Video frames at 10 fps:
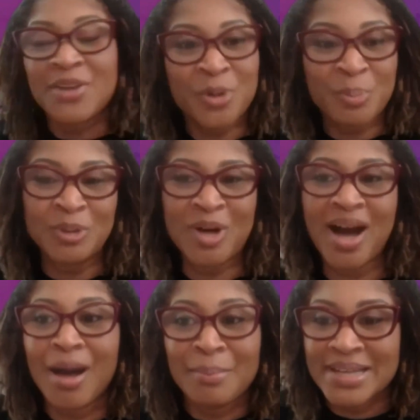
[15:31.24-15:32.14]
favorable
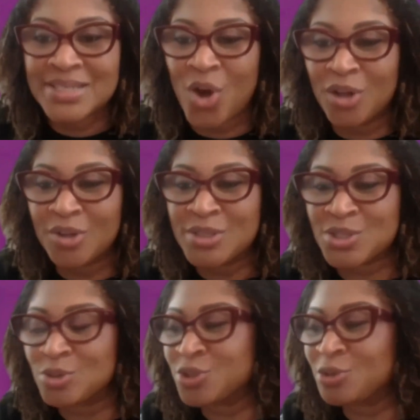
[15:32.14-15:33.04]
comments all on
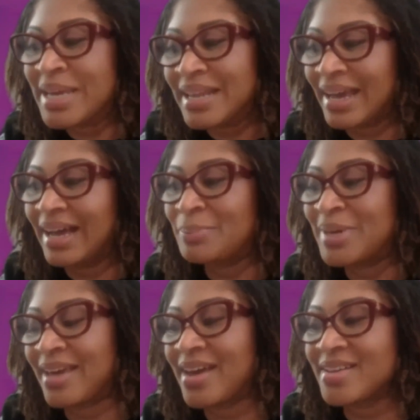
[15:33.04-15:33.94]
social media
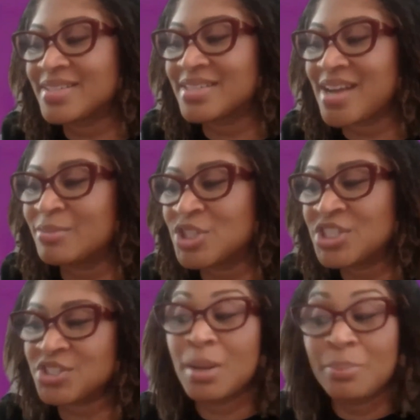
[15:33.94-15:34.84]
because
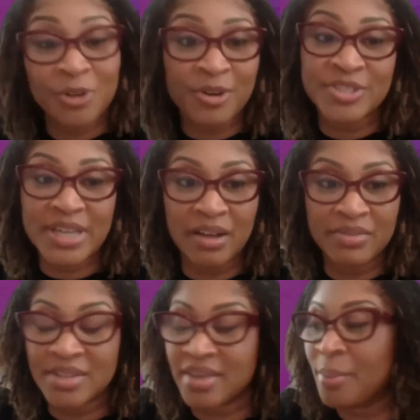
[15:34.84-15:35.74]
she stood up for
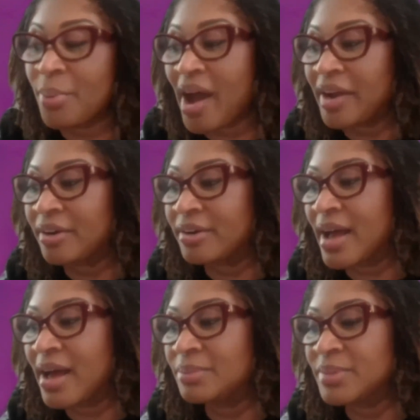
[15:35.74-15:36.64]
herself to the
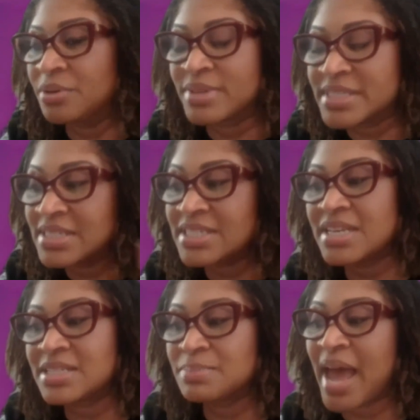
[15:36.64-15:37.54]
umpire in a recent
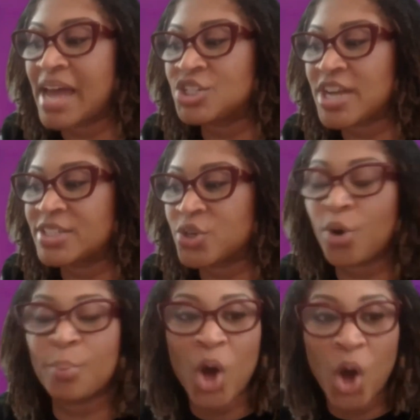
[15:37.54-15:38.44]
tennis match as
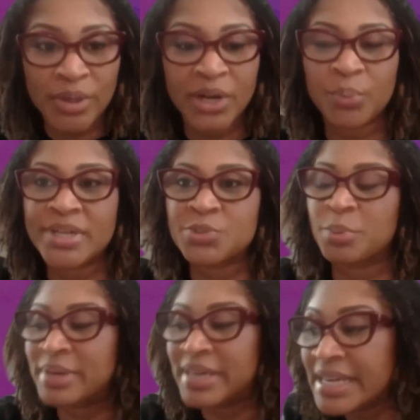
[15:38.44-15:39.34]
her opponent was
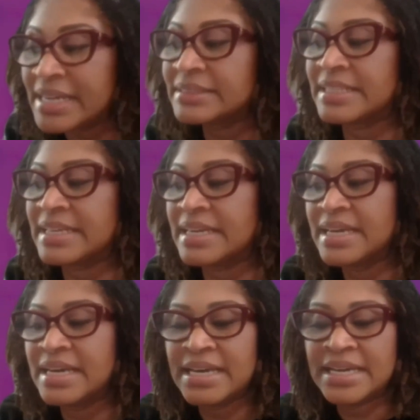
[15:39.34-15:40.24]

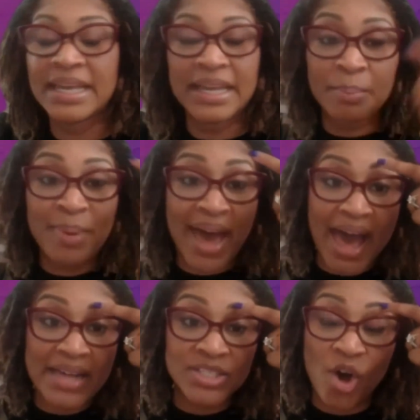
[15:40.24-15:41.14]
repeatedly getting a
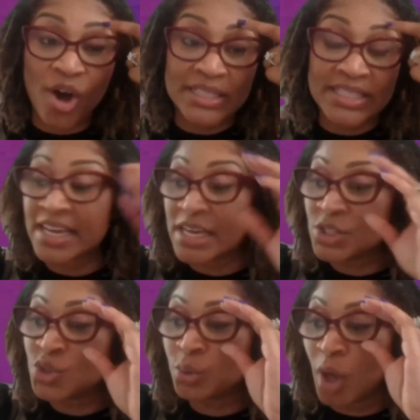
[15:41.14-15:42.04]
pass on
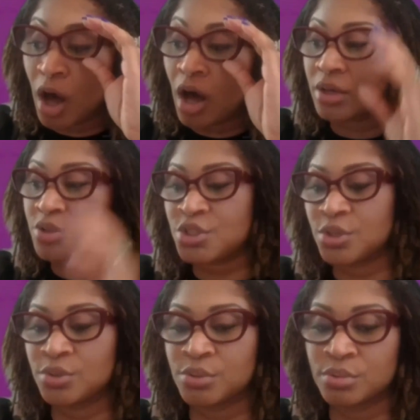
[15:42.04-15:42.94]
taking too long
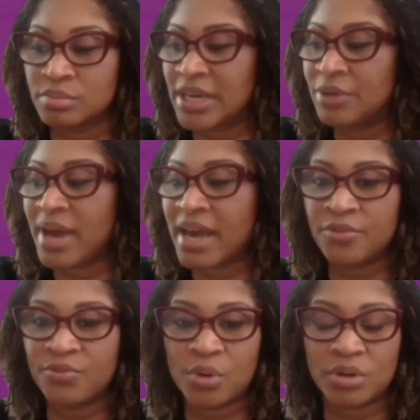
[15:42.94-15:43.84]
to get
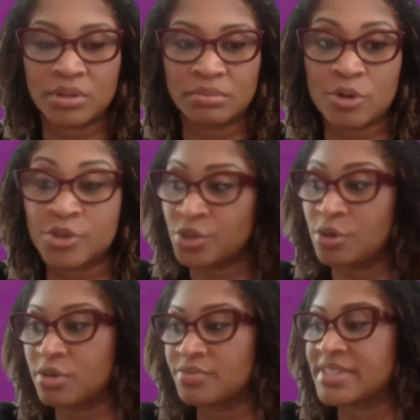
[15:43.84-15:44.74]
ready for her
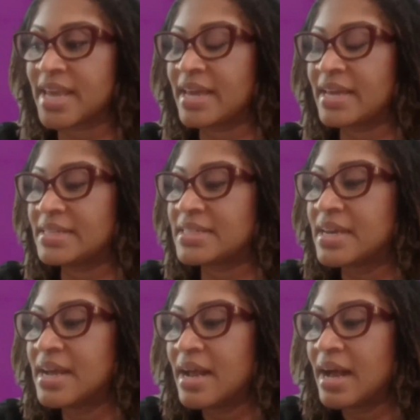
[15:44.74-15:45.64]
serves. And